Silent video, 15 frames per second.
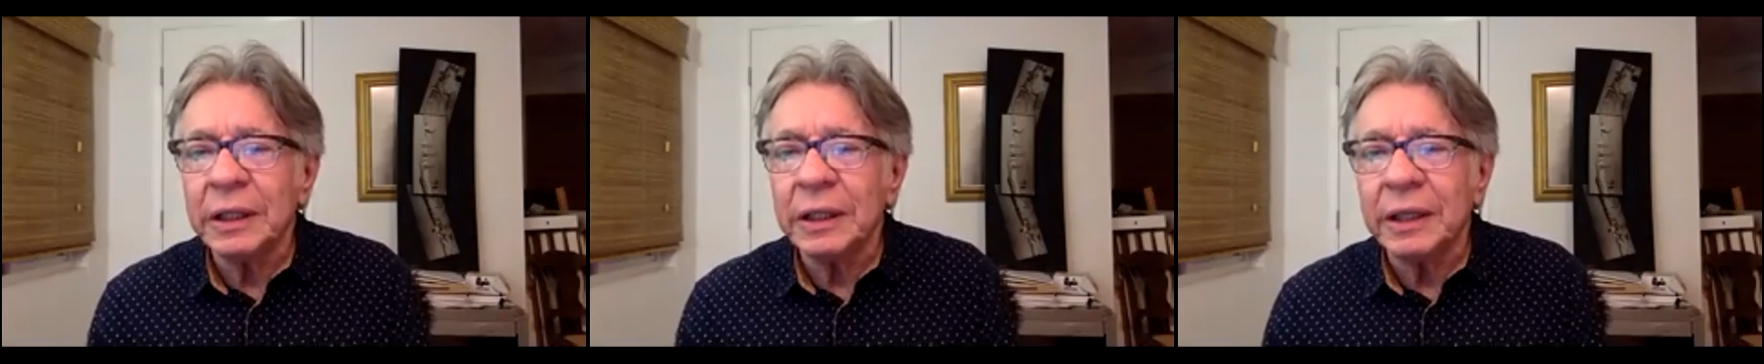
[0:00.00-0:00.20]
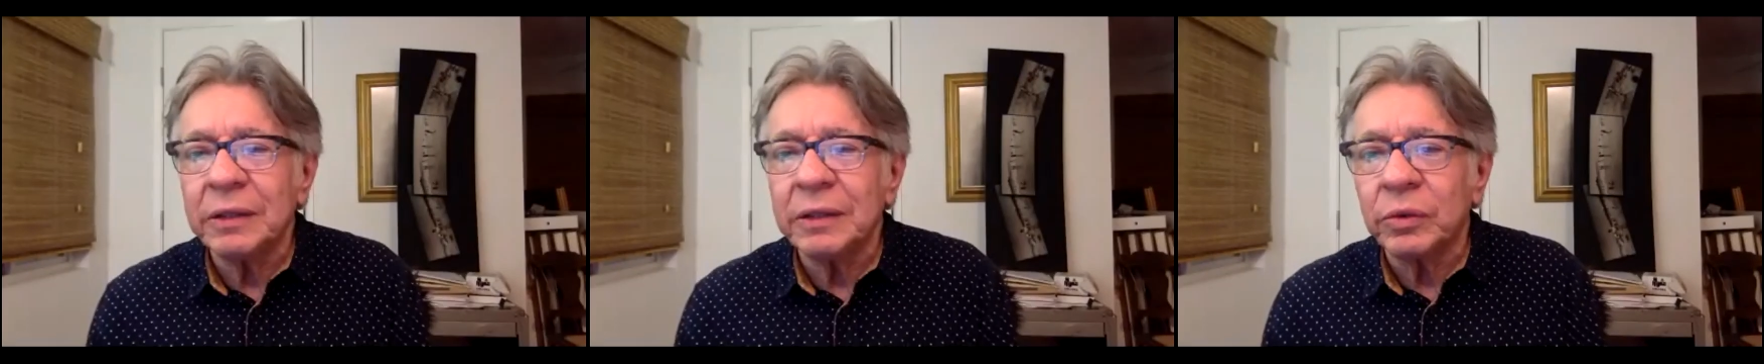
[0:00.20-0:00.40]

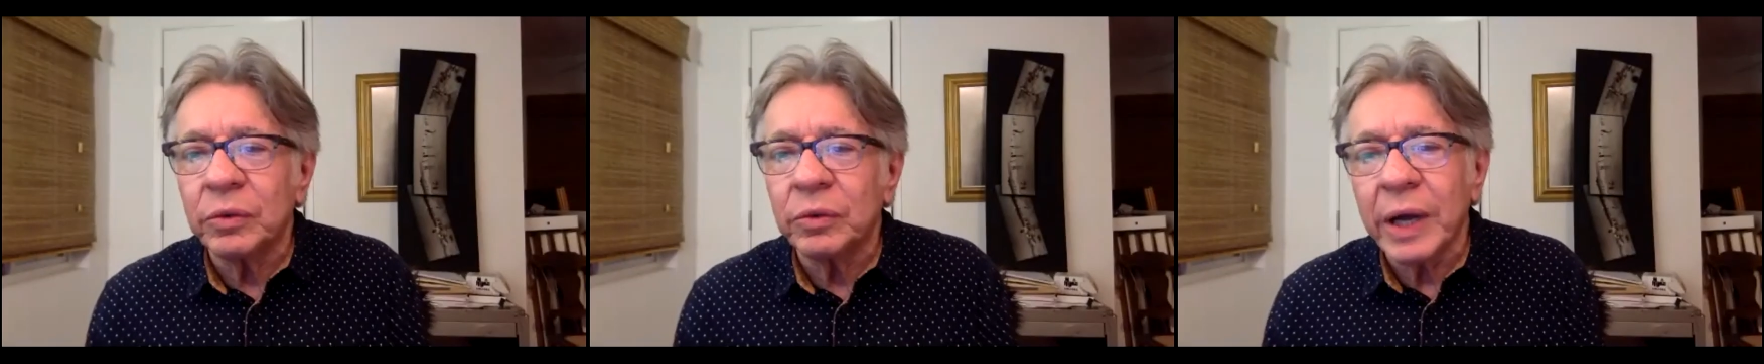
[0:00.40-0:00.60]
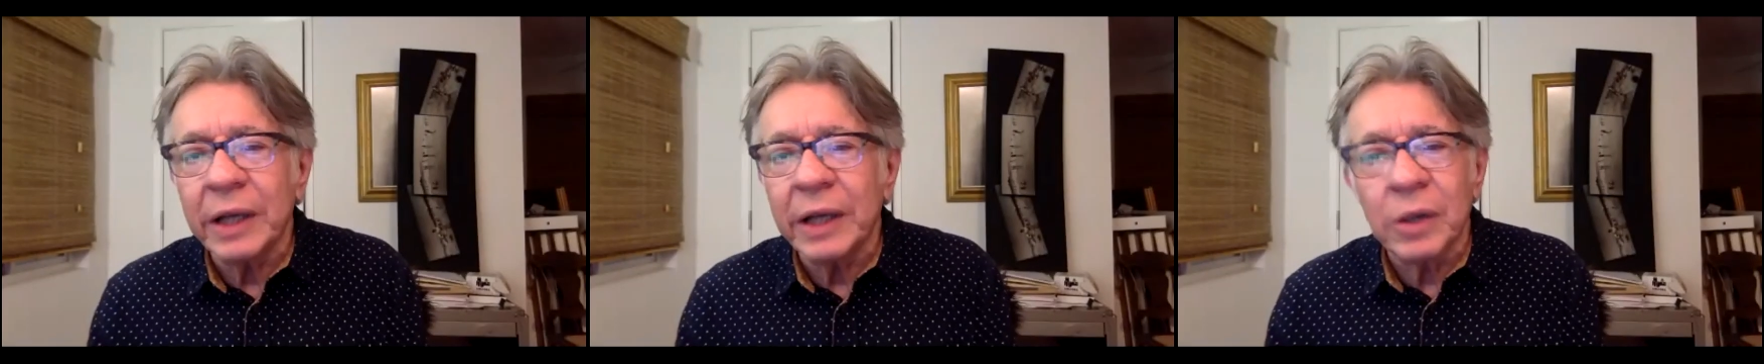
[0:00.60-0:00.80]
yet,
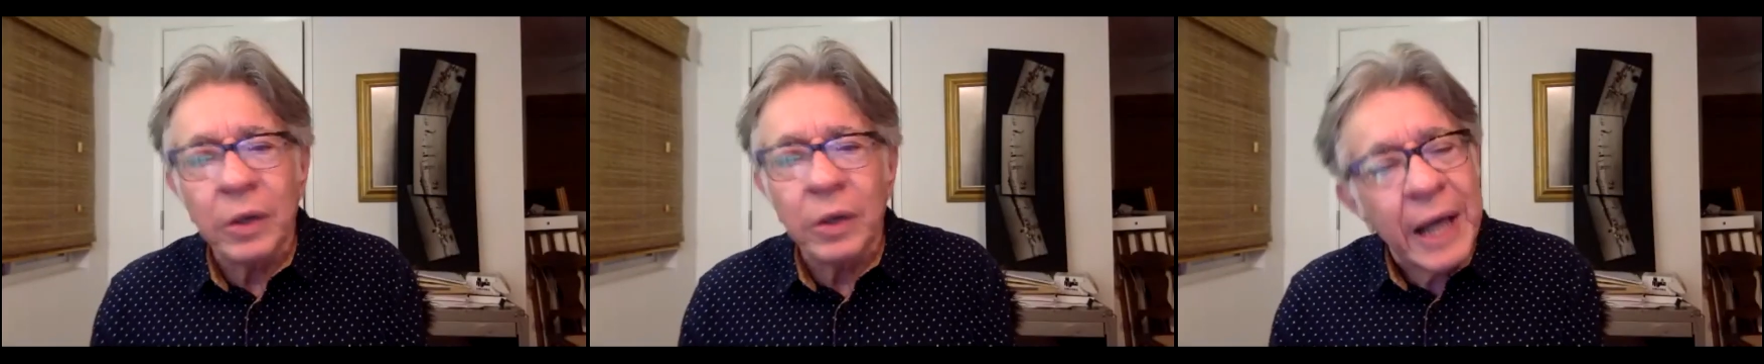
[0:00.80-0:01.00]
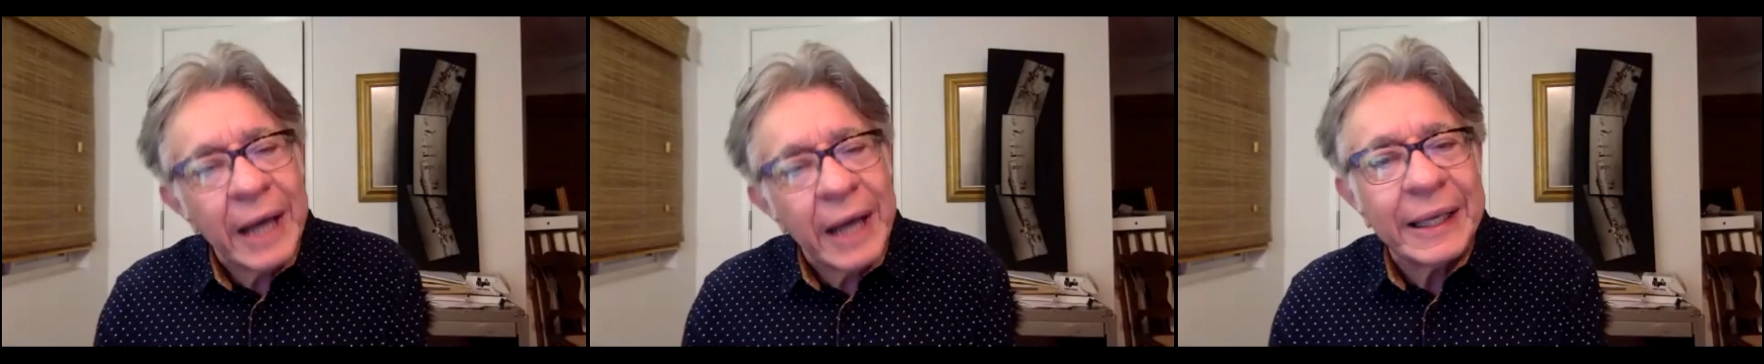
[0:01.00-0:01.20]
trying to
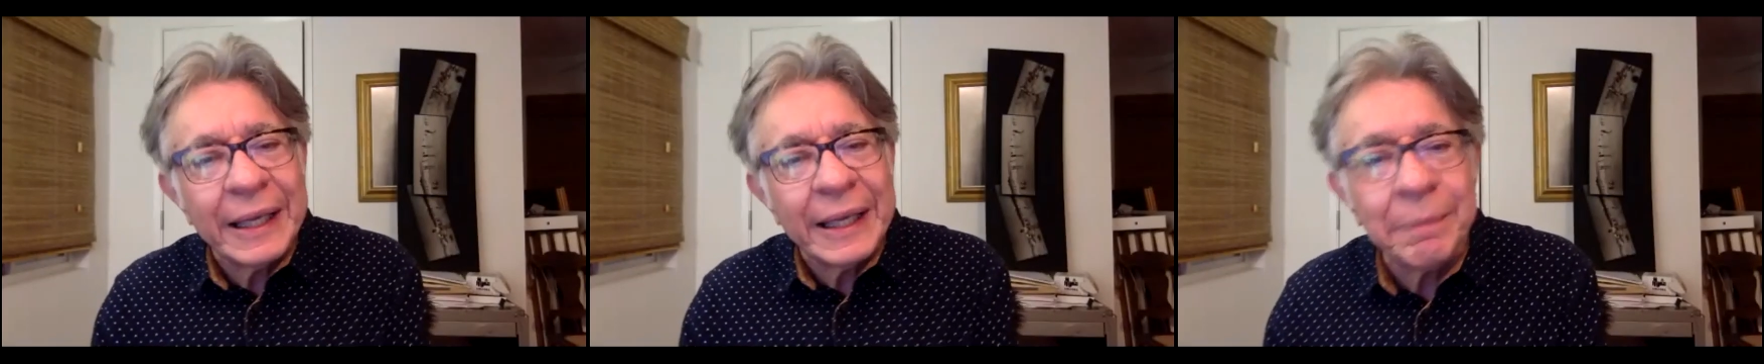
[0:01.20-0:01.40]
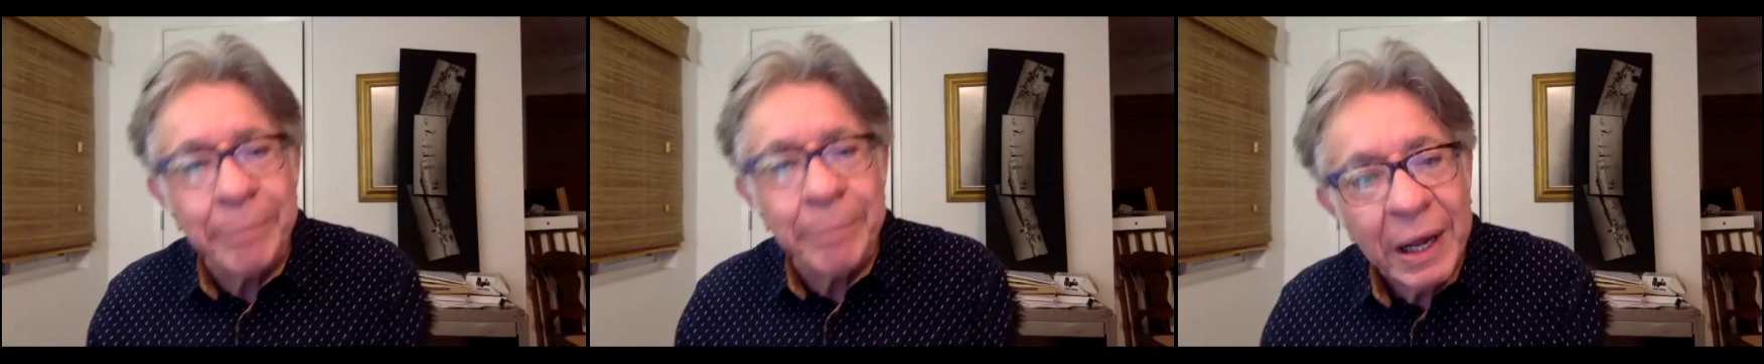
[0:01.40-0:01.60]
learn how to
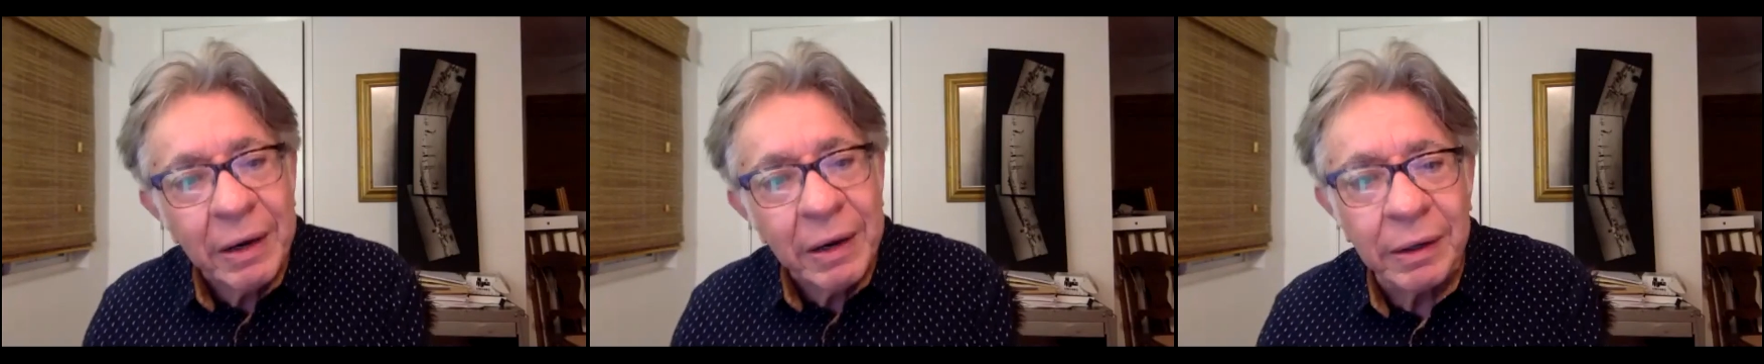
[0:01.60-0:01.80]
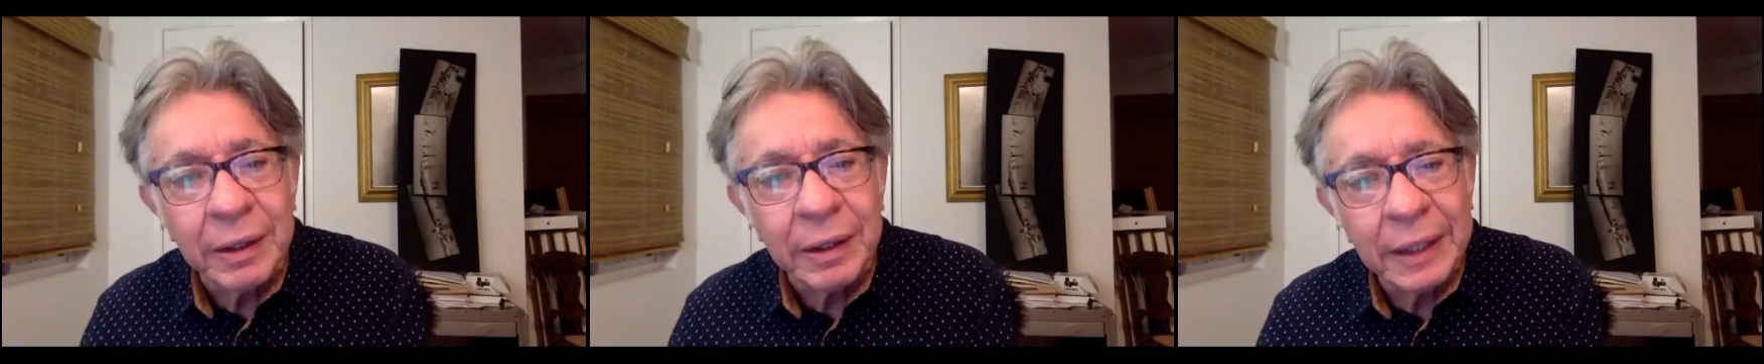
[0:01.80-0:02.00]
get
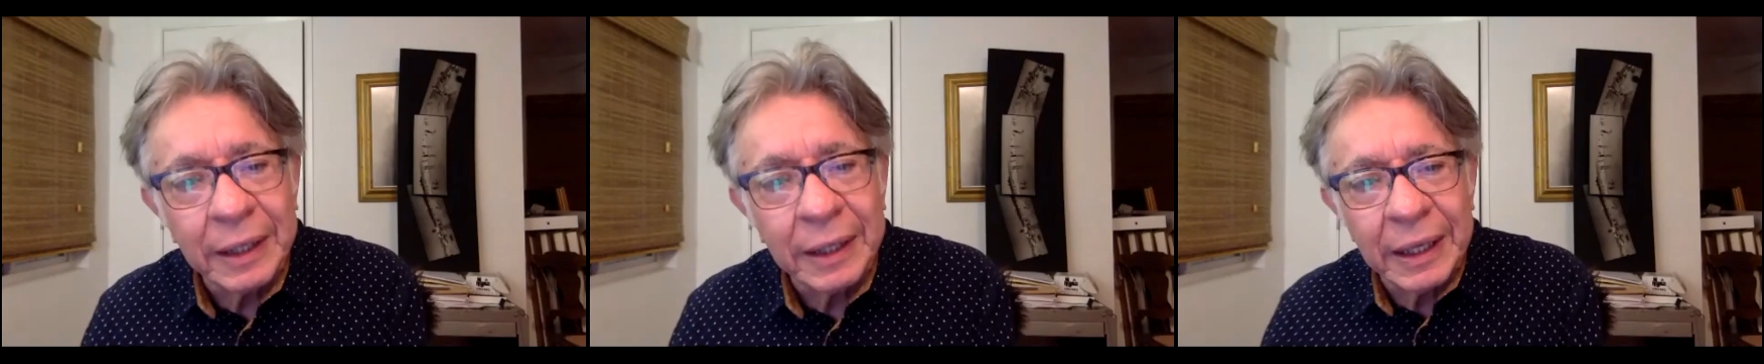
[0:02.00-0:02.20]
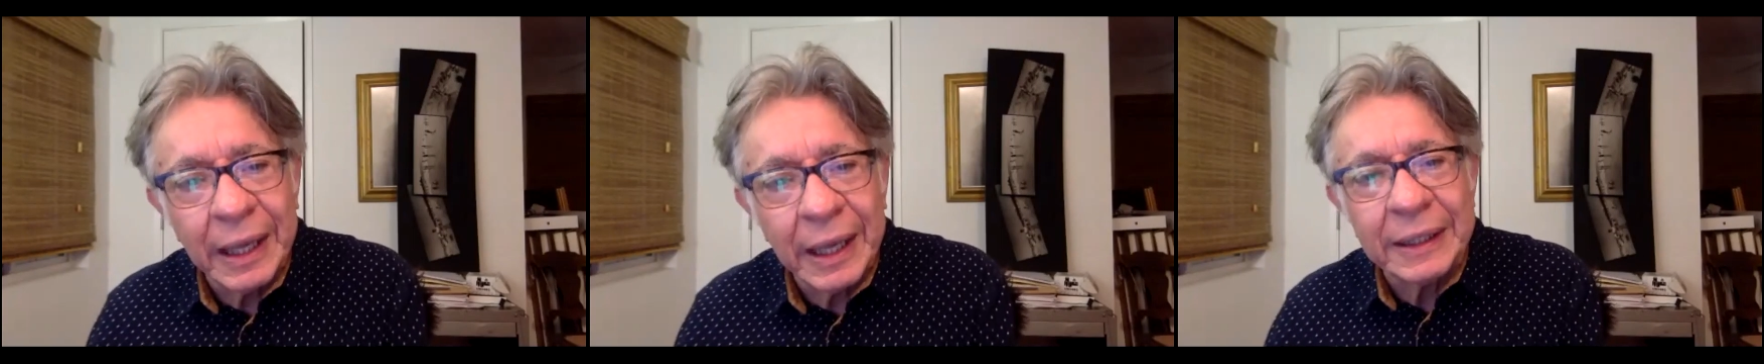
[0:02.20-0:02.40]
better, mm-hmm.